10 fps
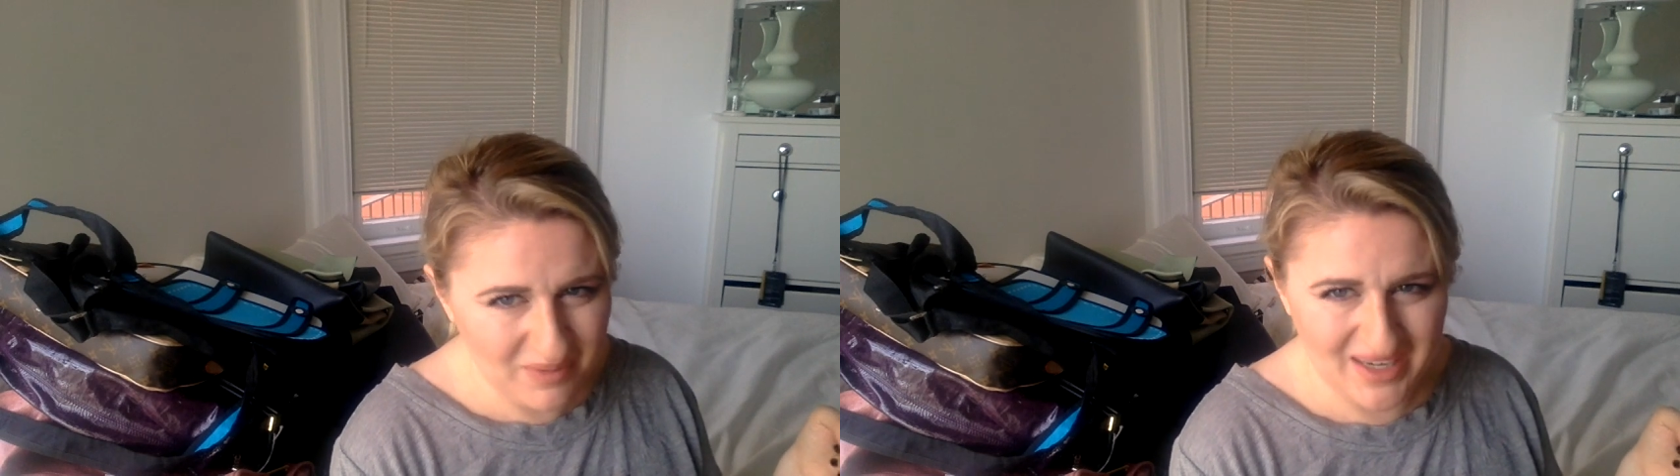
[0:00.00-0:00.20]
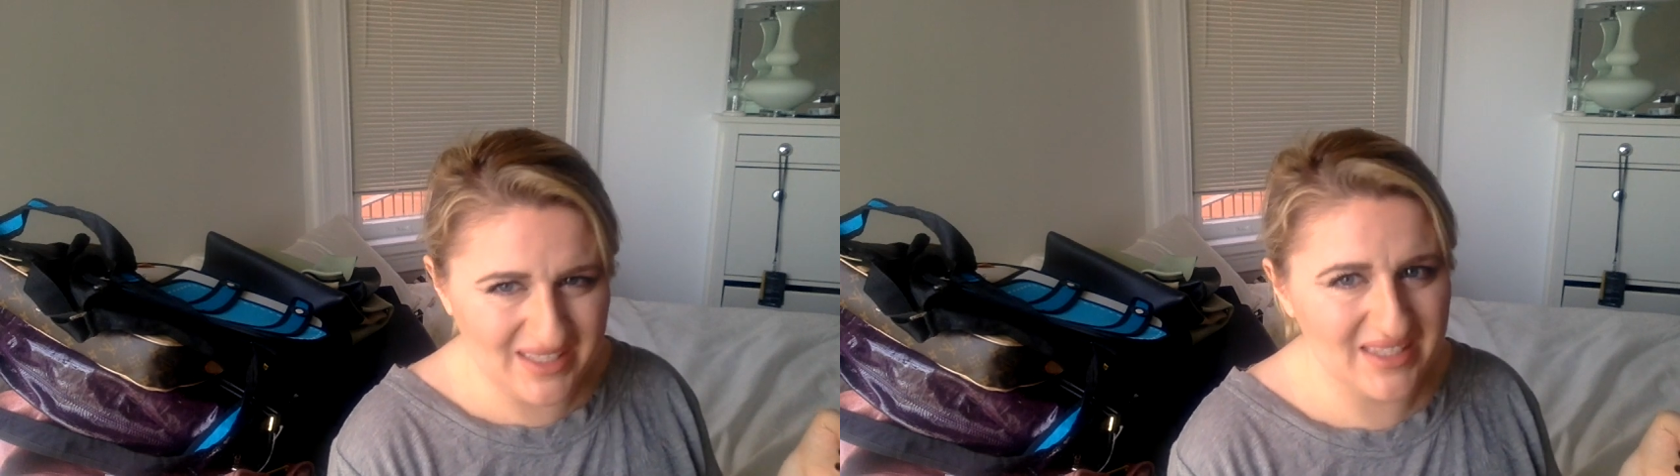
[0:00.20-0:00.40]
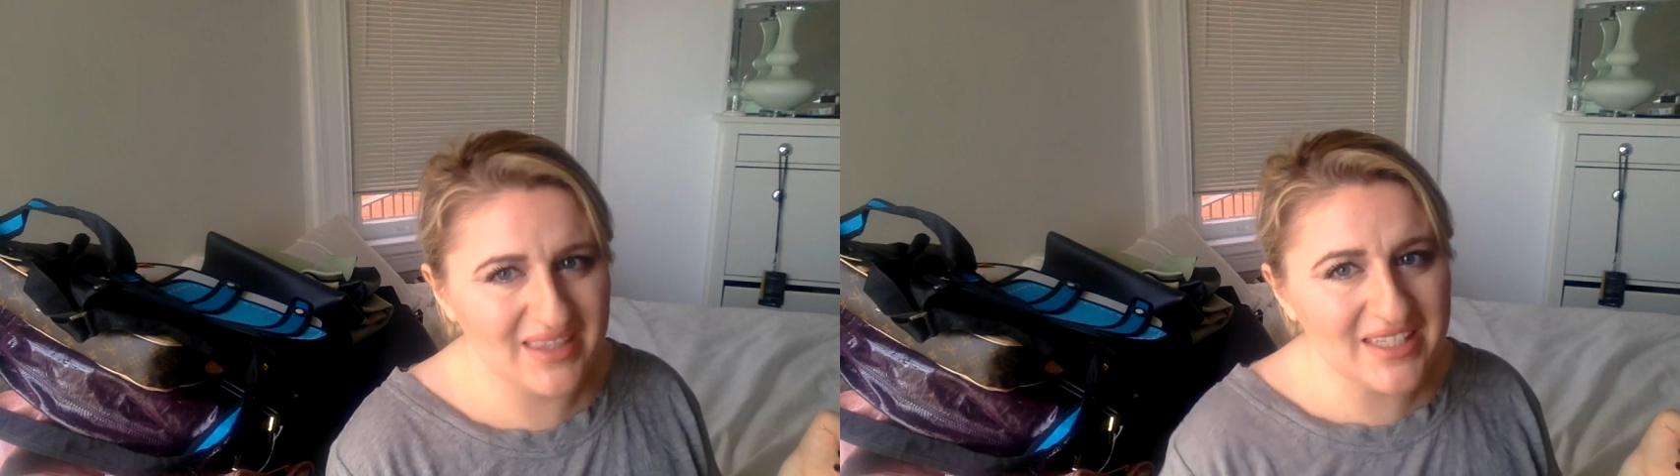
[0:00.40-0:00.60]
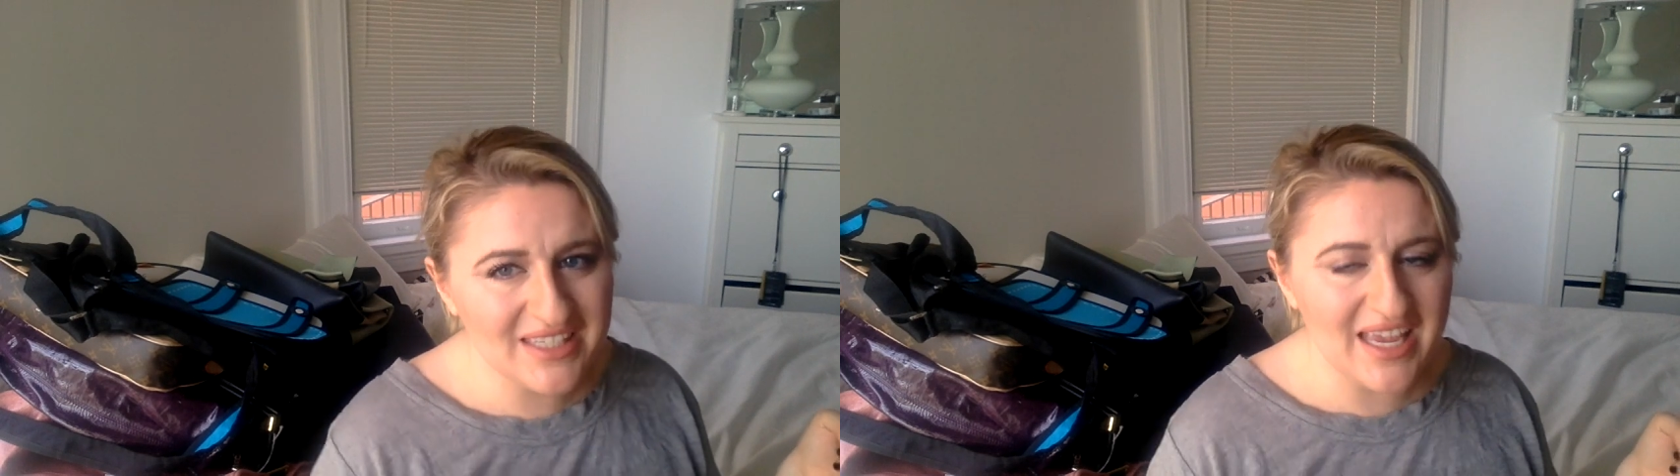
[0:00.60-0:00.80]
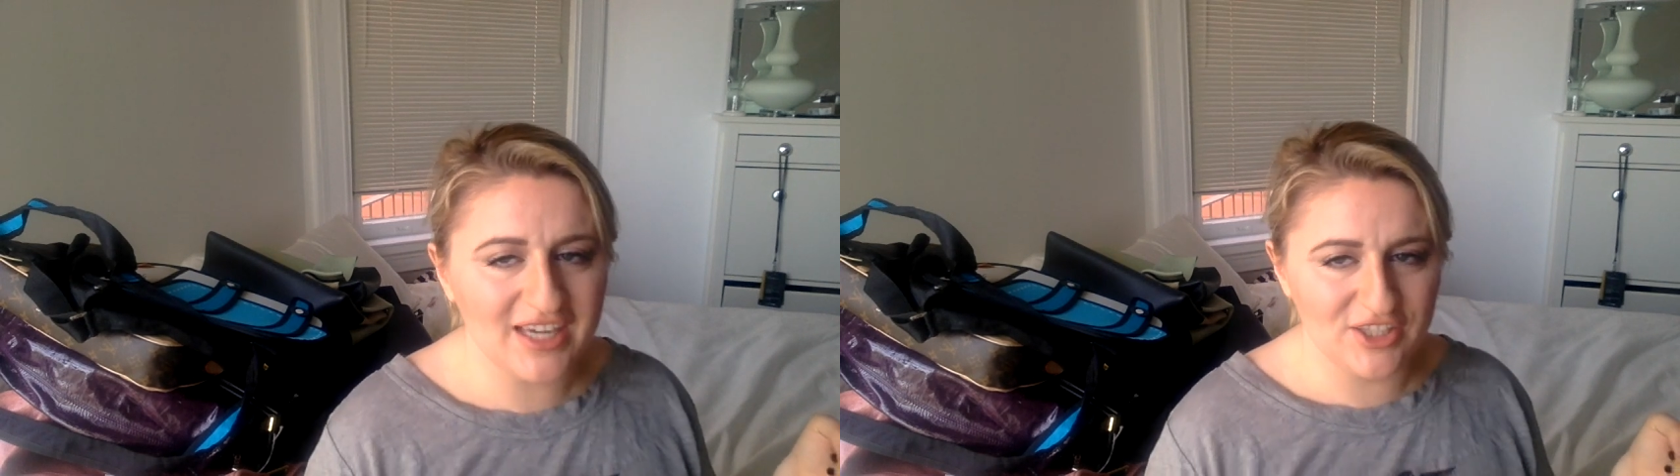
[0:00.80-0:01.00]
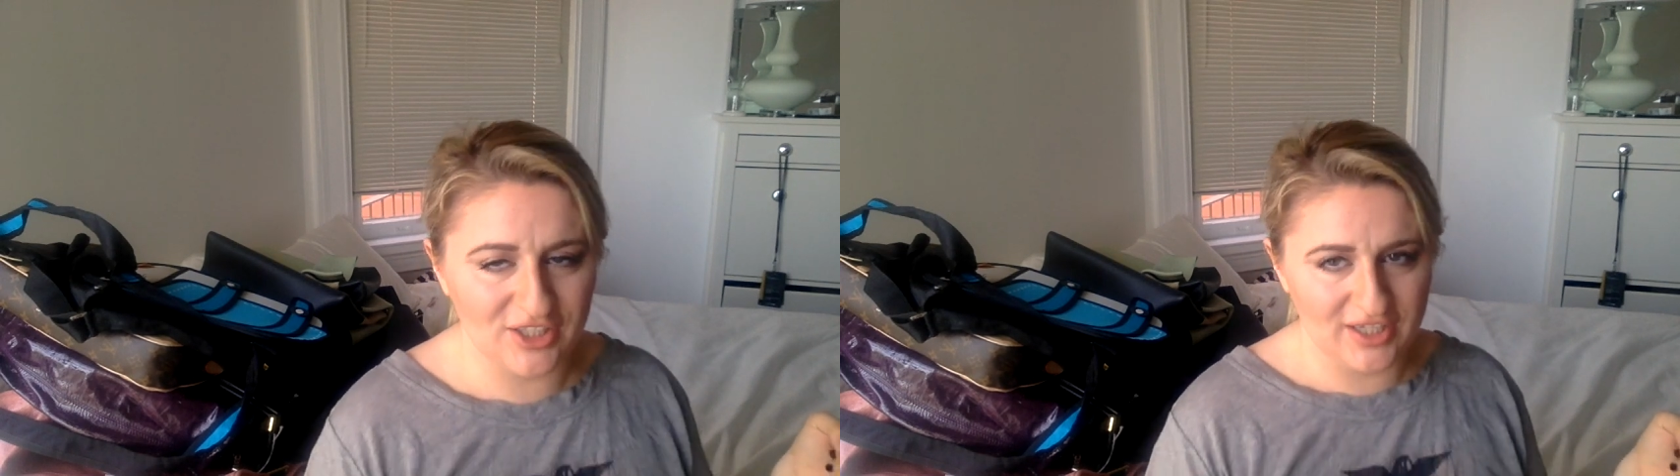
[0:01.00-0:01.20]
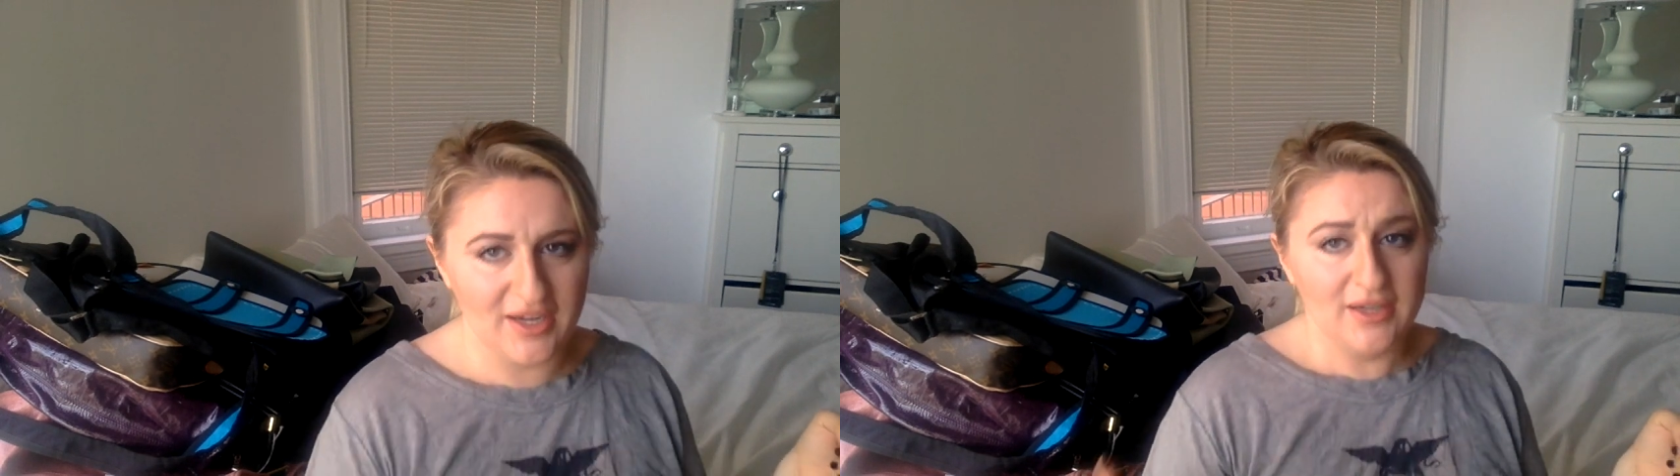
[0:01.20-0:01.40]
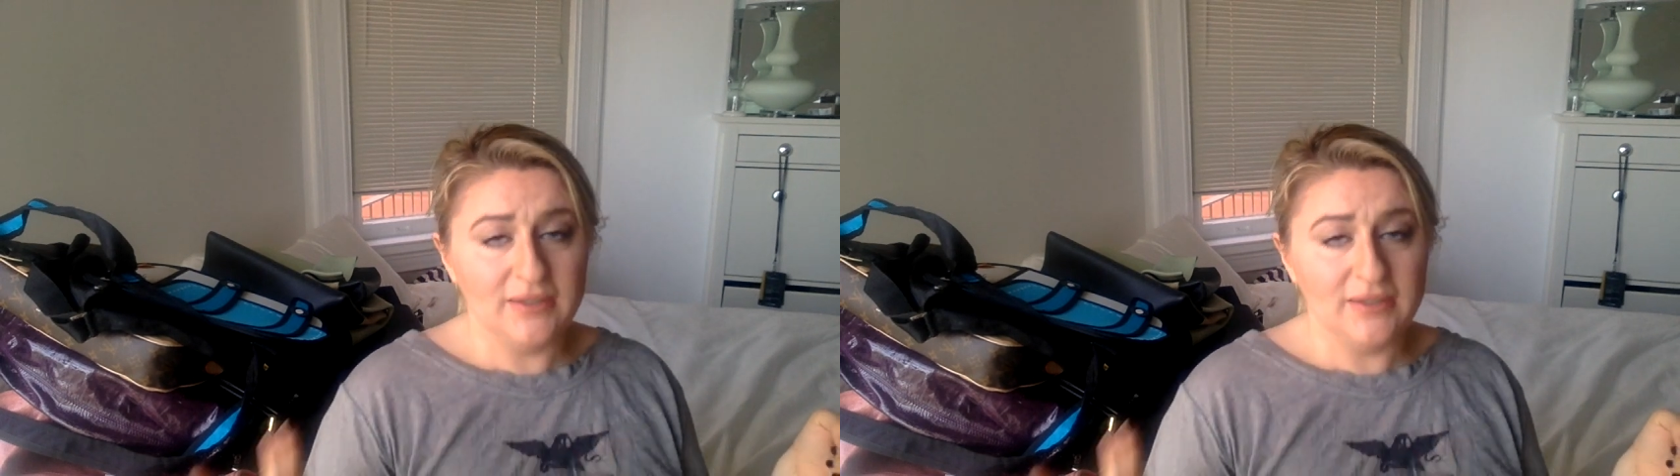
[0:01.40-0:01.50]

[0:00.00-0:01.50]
because this is actually